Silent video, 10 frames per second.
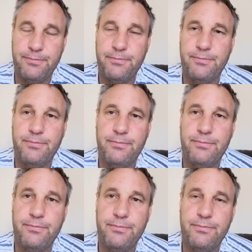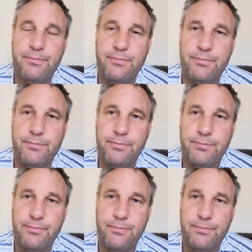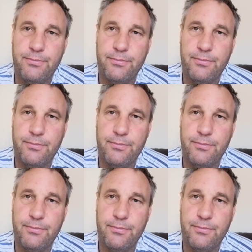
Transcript: (no one is talking)